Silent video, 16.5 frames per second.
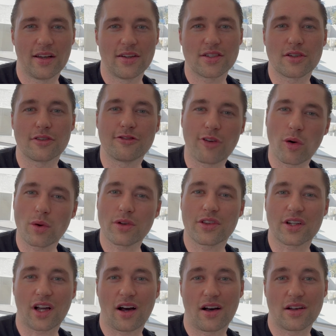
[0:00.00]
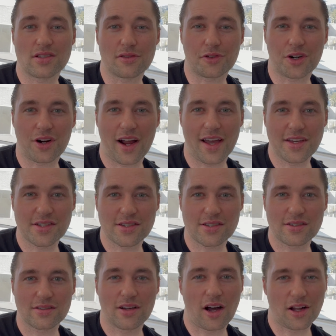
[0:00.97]
to forward the cause of
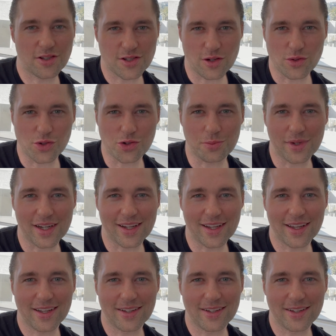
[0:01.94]
Christ on social media.